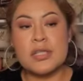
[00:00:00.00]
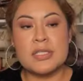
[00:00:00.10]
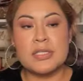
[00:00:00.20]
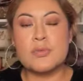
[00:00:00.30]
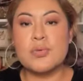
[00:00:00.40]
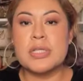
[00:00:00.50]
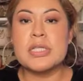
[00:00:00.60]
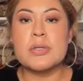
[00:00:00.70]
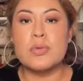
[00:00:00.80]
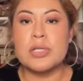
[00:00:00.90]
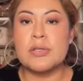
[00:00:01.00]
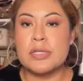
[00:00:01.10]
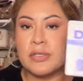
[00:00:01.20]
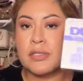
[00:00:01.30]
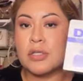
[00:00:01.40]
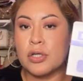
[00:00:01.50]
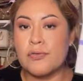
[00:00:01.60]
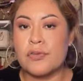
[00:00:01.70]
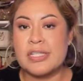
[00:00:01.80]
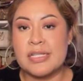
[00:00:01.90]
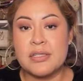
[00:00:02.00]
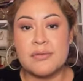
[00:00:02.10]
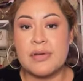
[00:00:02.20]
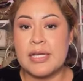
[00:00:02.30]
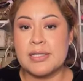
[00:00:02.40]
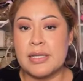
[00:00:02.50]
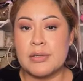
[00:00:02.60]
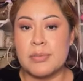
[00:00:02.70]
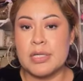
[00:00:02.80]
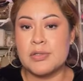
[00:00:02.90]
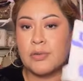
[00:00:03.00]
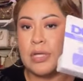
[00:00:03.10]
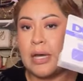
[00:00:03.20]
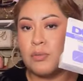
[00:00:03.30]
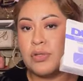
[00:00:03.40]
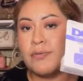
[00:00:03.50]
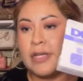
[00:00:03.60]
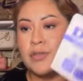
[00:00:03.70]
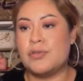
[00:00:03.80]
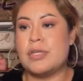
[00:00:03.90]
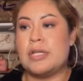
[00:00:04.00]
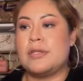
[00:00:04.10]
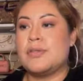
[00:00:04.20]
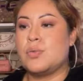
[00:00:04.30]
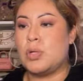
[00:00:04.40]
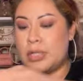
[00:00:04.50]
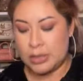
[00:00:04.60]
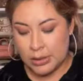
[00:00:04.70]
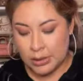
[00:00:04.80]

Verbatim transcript: this is really, really, this is good for sensitive eyes like me. So I will advise you to get this one.